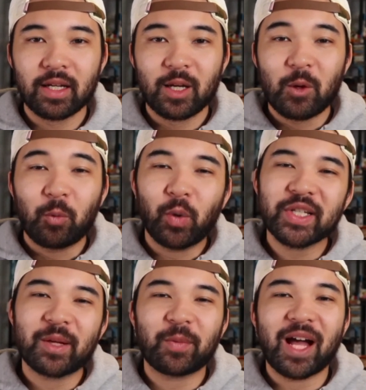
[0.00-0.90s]
What is
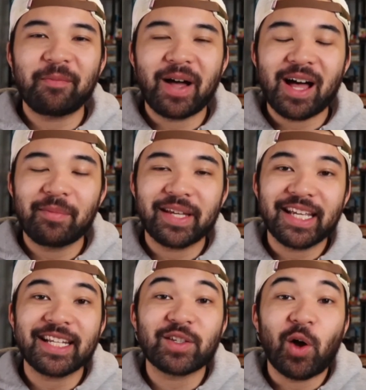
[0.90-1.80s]
up, Rob Mob? It
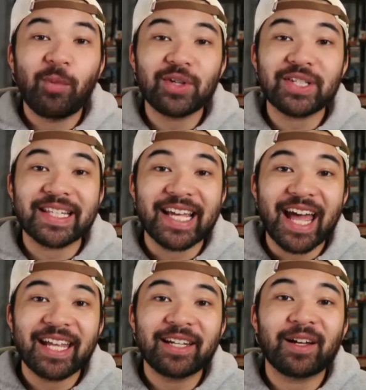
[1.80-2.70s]
is almost the
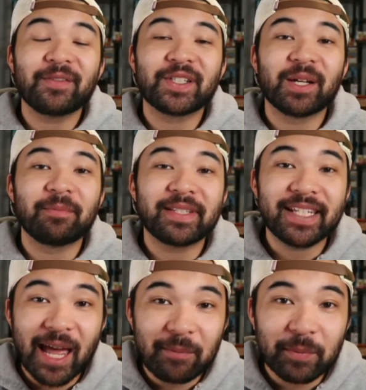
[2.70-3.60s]
end of
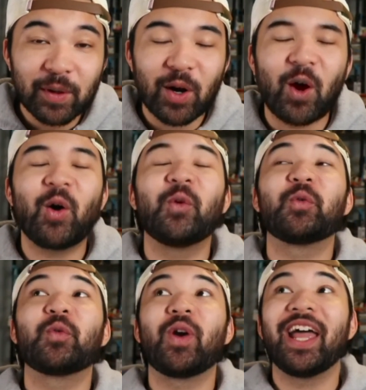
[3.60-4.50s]
September
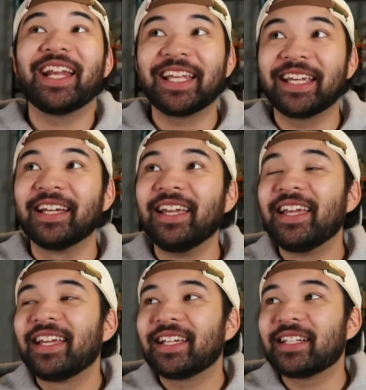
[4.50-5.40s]
already.
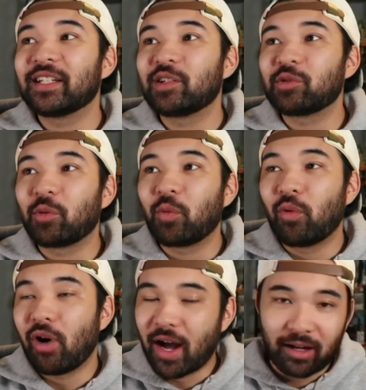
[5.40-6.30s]
It is
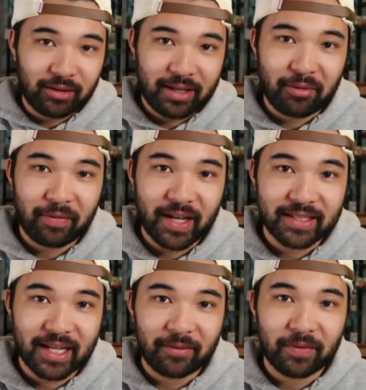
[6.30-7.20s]
wild how fast
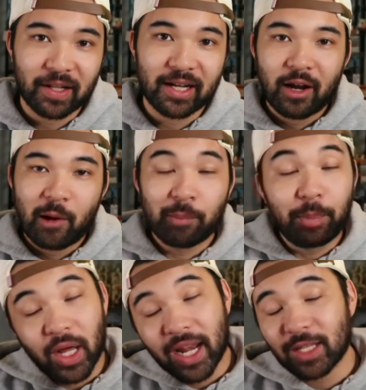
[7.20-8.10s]
time flies.
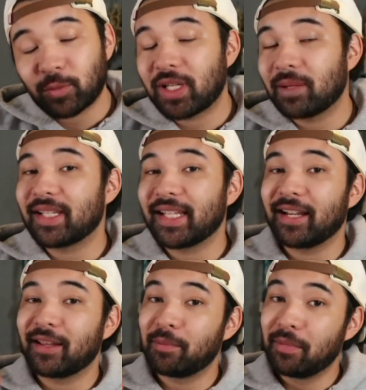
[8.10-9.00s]
But as we come to the end of
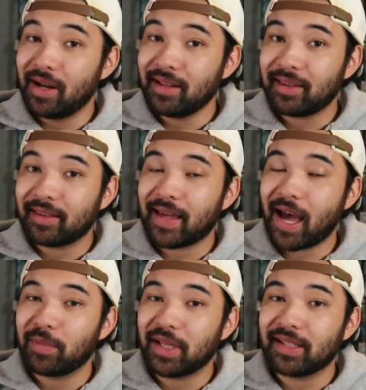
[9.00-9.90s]
the month, that
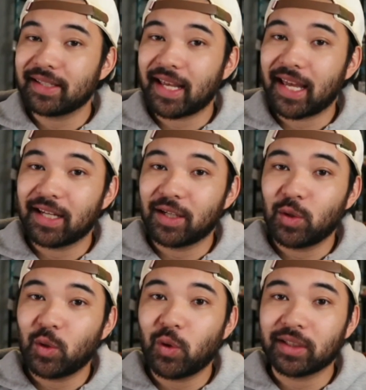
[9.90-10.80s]
means a
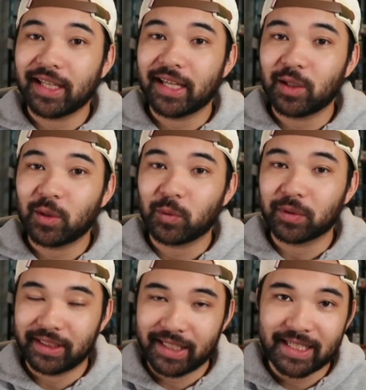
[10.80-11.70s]
new LEGO
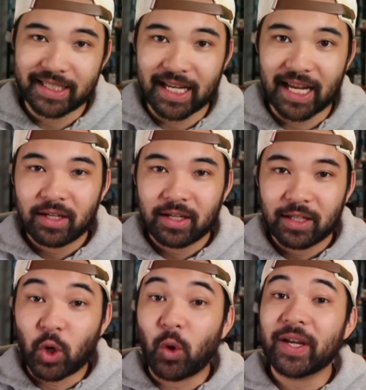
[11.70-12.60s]
release day.
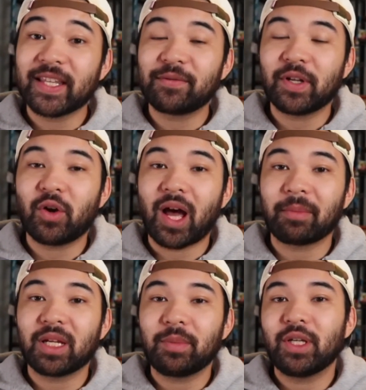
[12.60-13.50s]
So in this video, I'm going
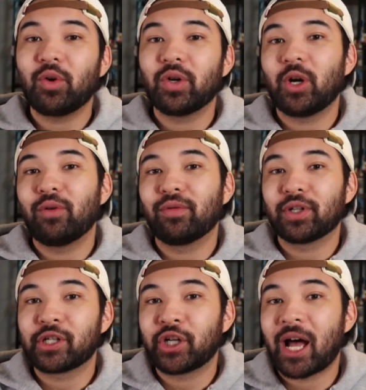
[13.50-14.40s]
to be going over a
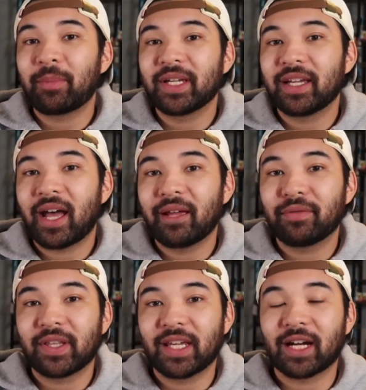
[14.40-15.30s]
shopping guide for
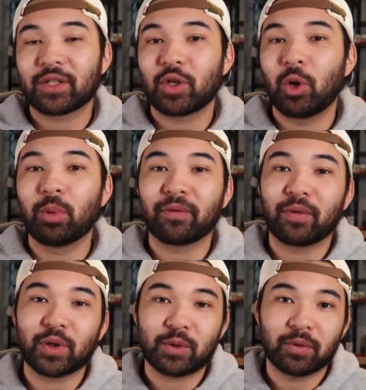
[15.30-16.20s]
the October
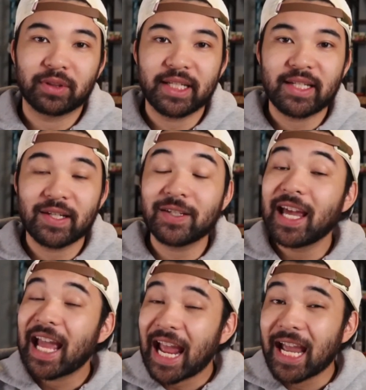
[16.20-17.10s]
1st releases,
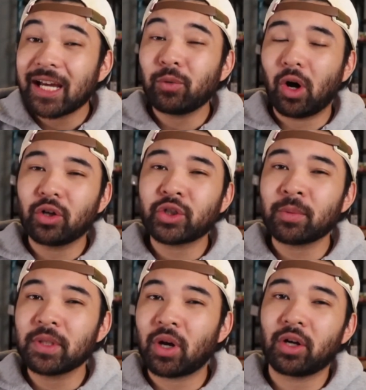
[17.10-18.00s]
and we'll also be
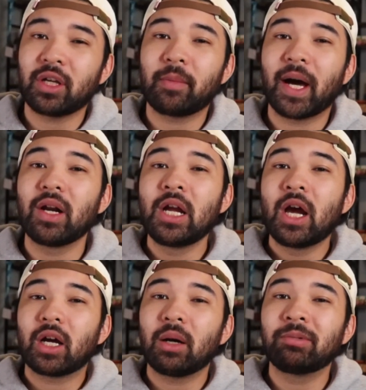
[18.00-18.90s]
talking about a
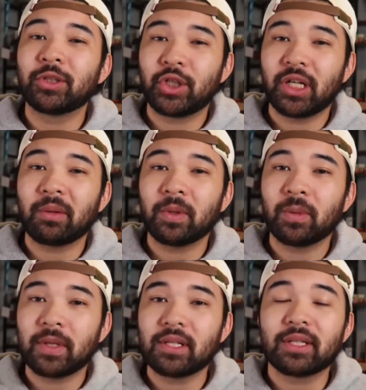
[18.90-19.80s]
couple of
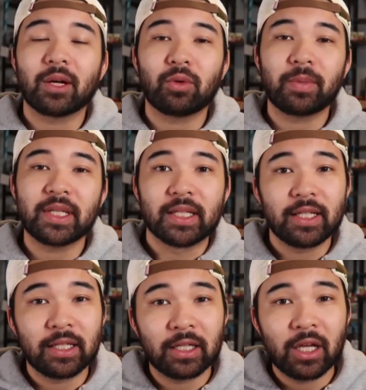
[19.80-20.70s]
GWPs that we'll be
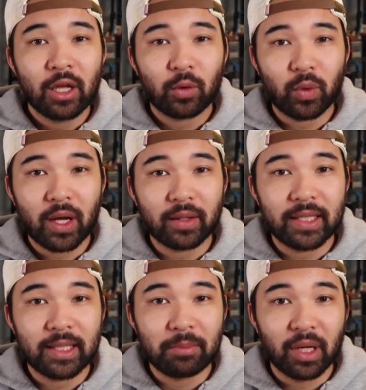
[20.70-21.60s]
seeing throughout
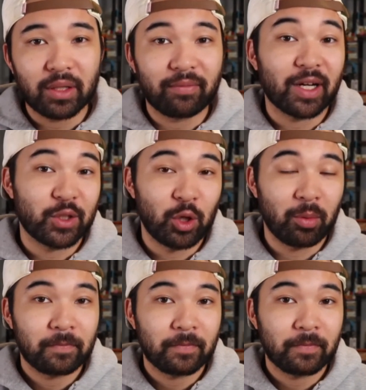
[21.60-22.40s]
the month of October.